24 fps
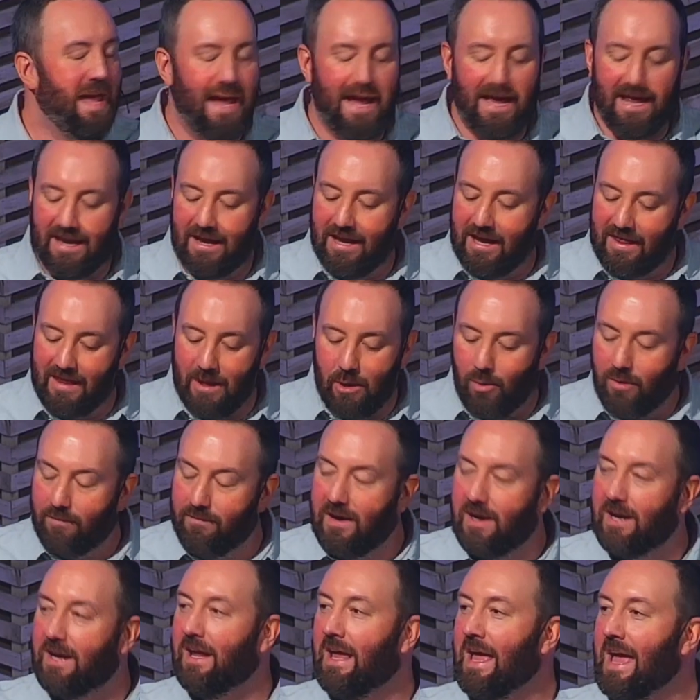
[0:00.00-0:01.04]
and they were
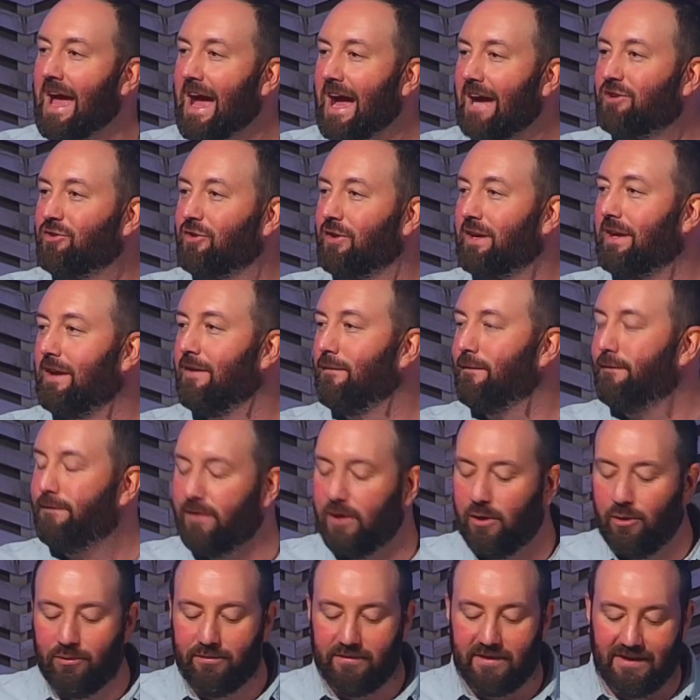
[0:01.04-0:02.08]
very actually
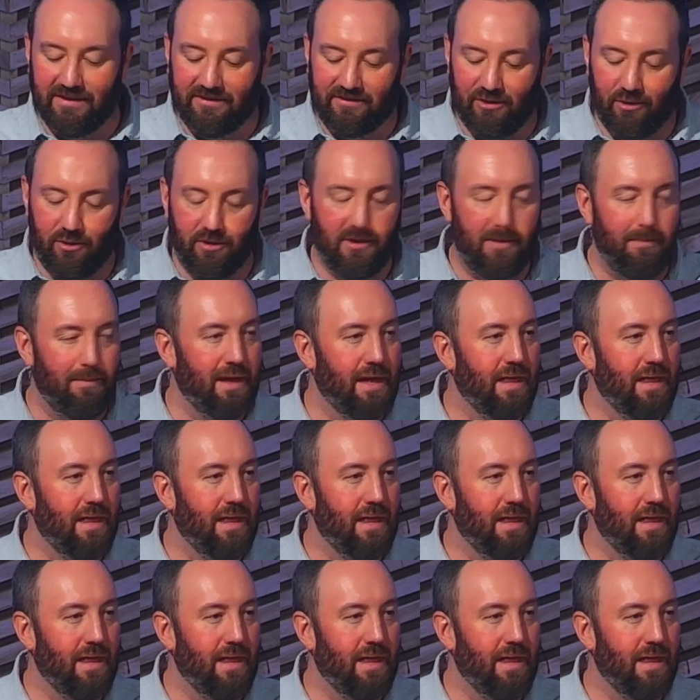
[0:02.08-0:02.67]
confusing to them.